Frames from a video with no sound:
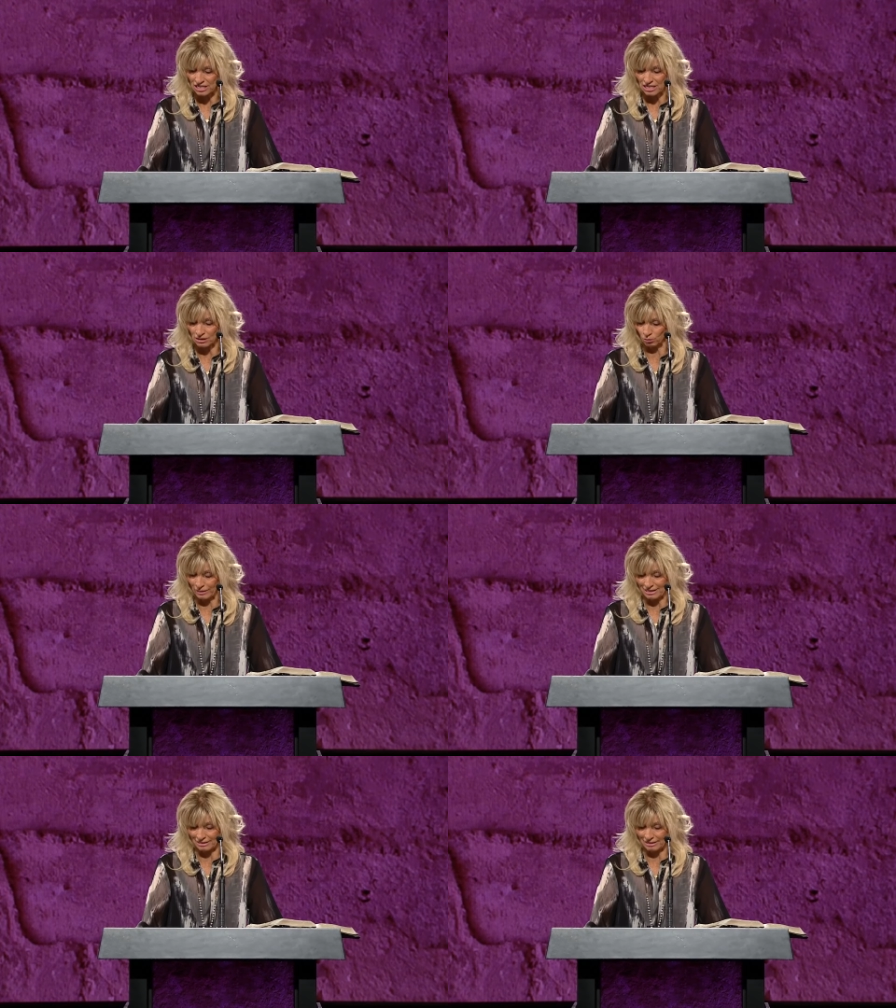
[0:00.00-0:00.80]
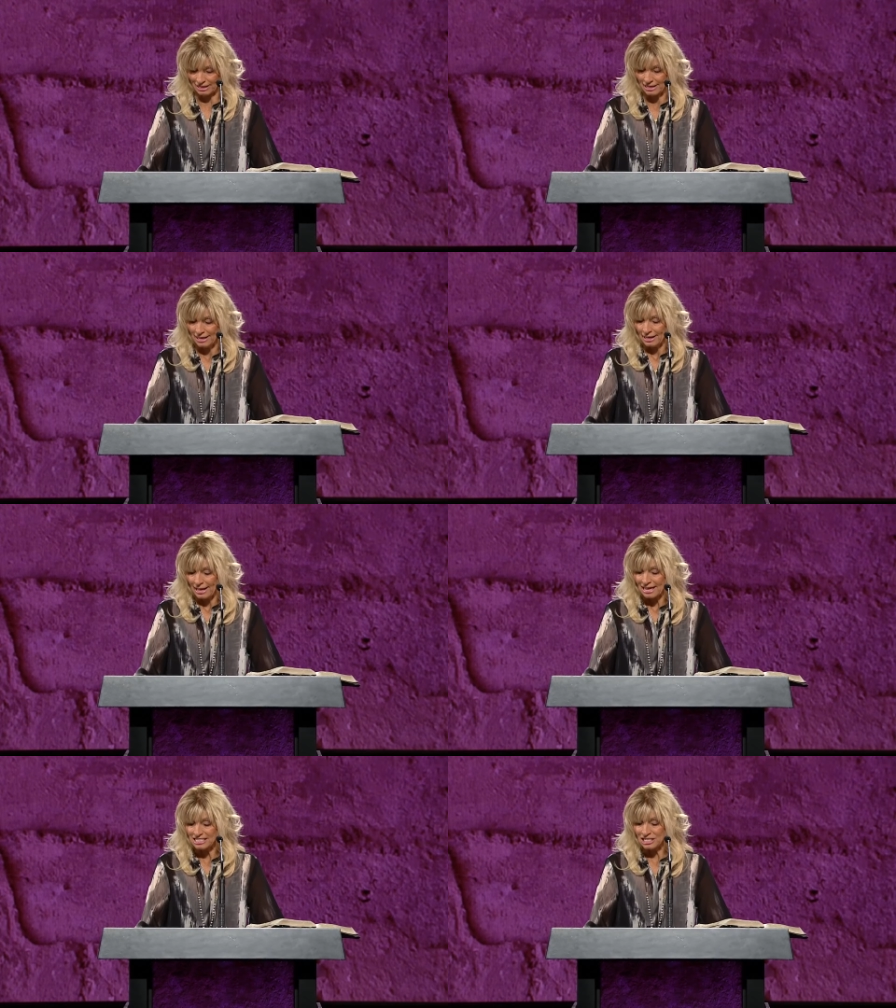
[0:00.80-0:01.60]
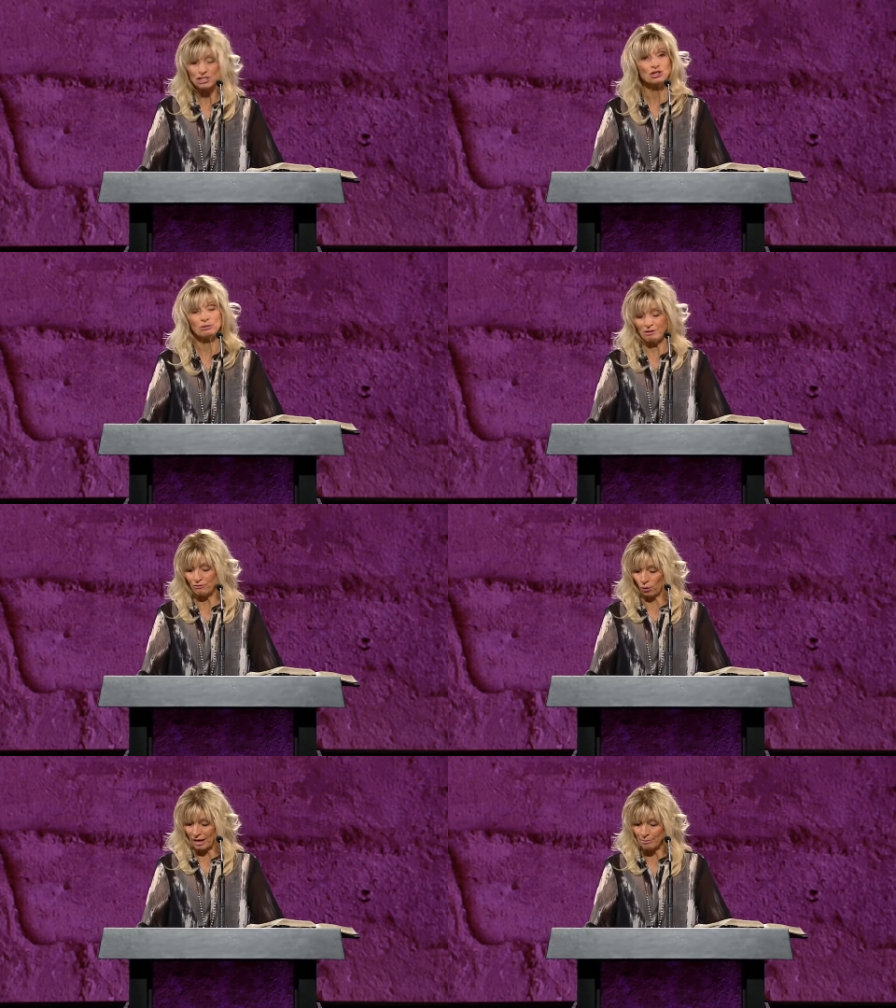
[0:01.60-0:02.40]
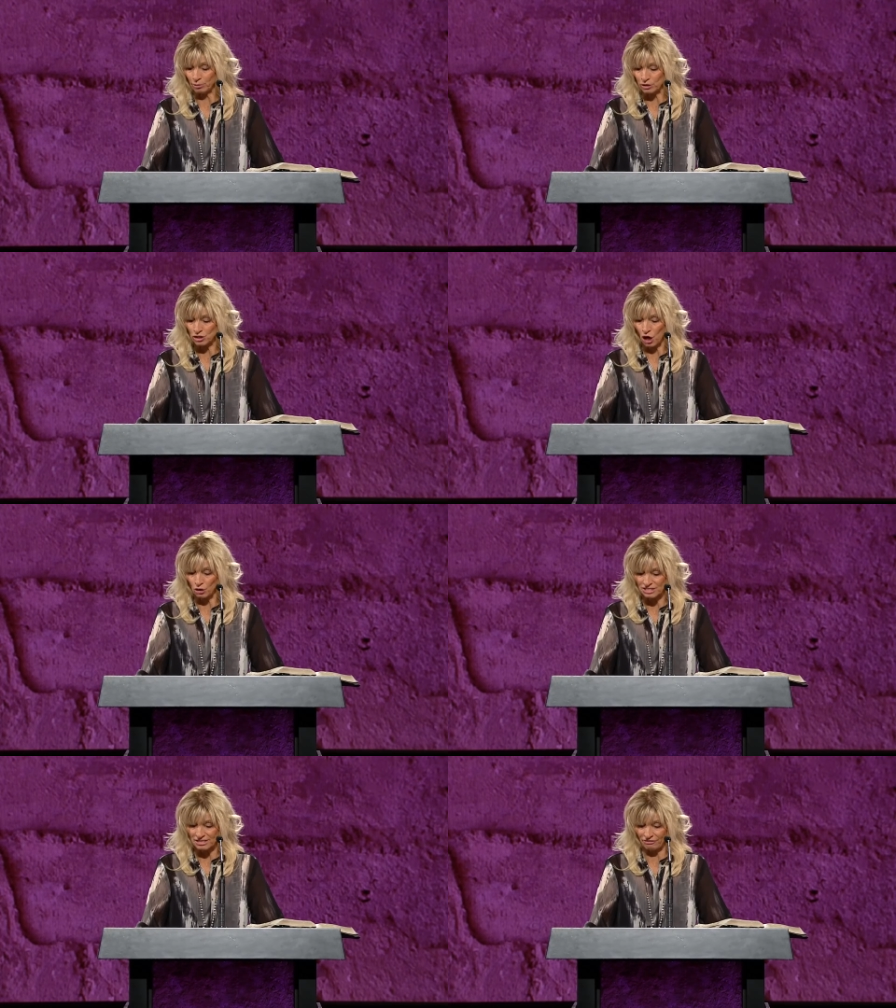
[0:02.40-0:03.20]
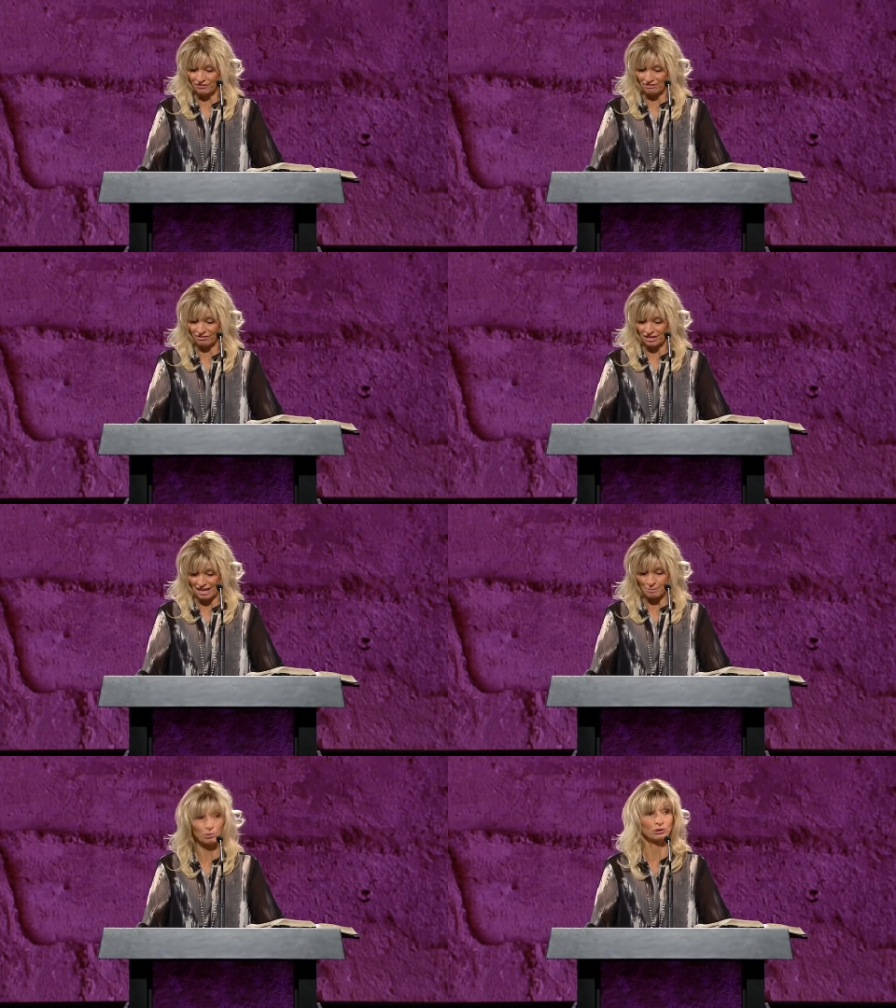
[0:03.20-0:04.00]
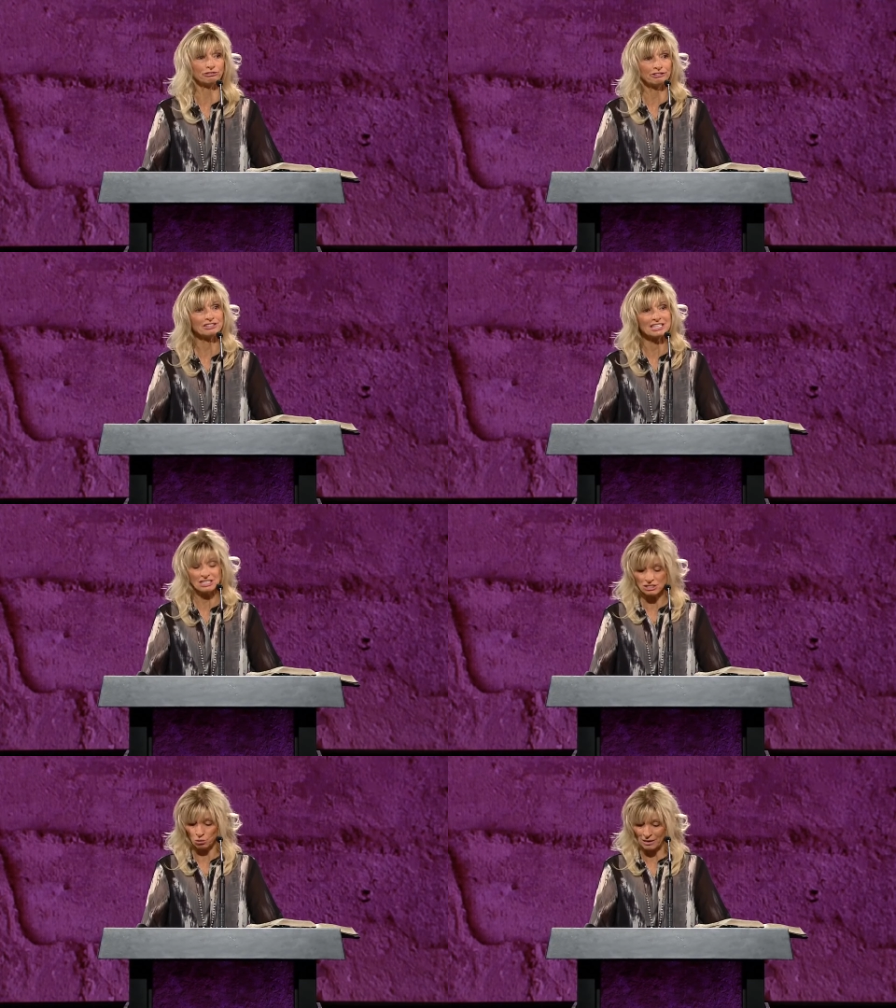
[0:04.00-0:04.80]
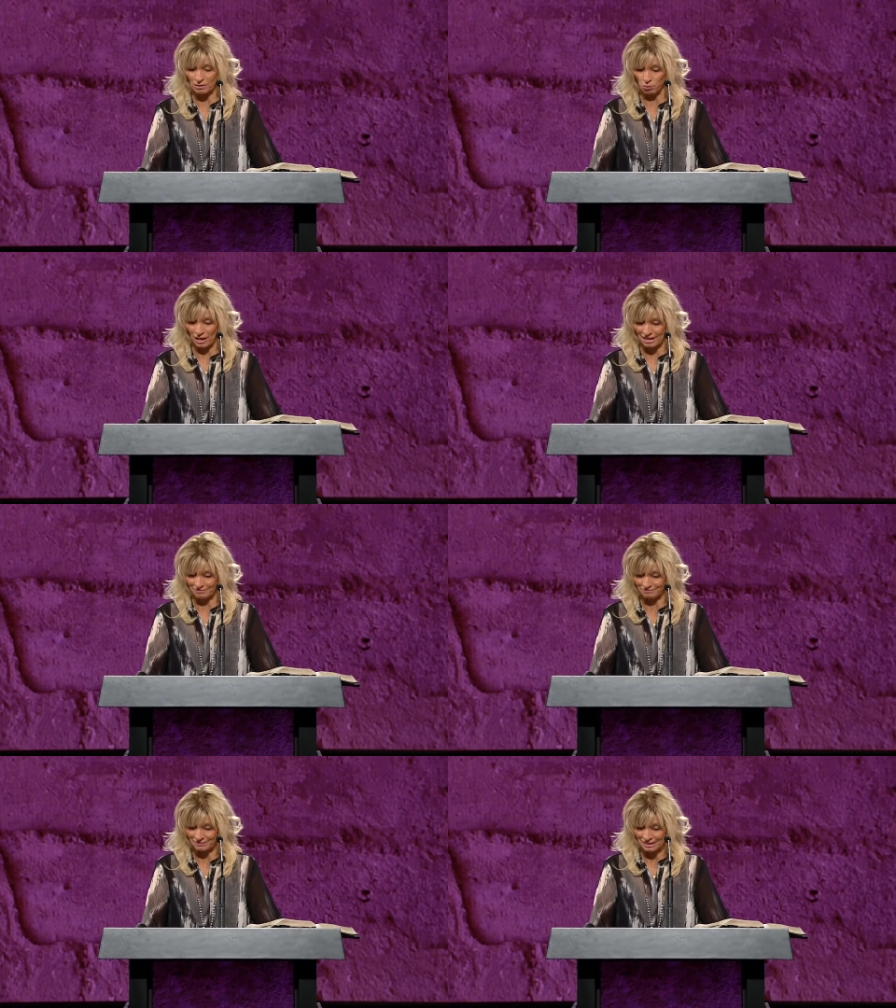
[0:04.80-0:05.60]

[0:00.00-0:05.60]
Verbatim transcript: he had written, as he stood before Emperor Charles V in April 1521,